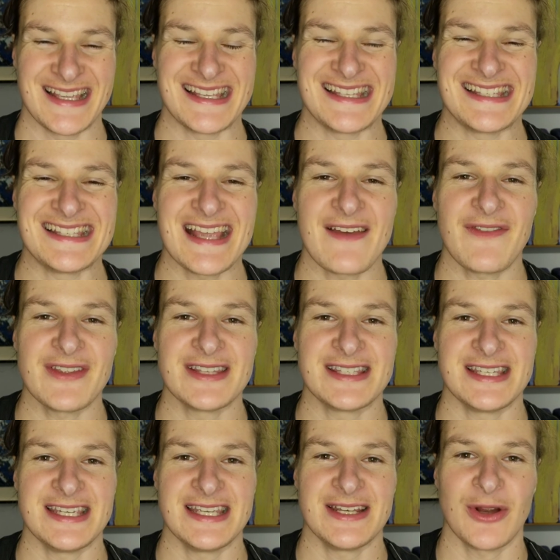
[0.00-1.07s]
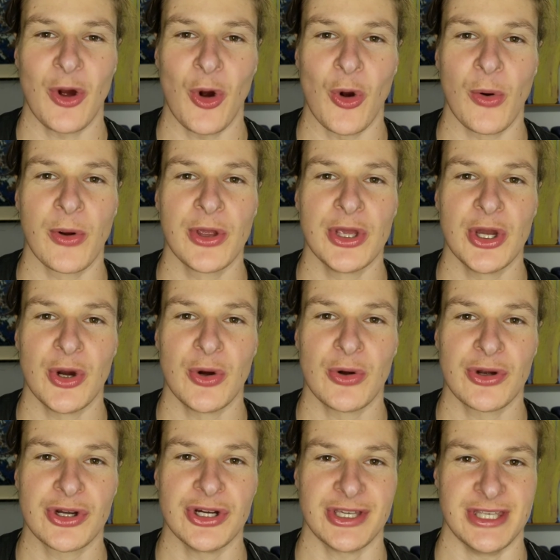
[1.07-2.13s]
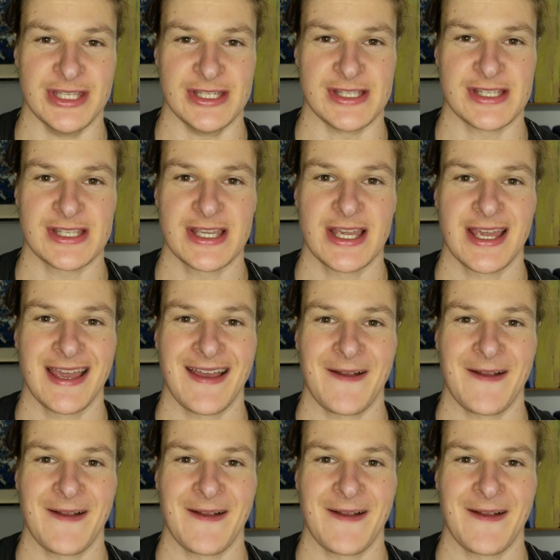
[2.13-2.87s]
17 Oreo cookies.